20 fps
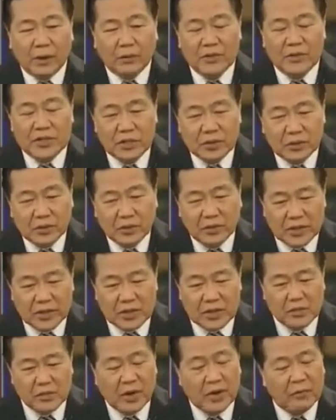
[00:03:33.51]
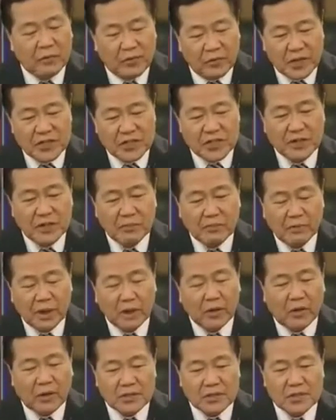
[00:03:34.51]
What we should do is, we are fishing
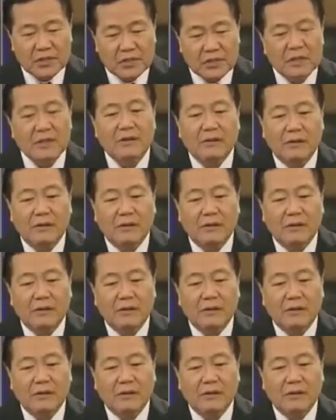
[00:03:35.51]
because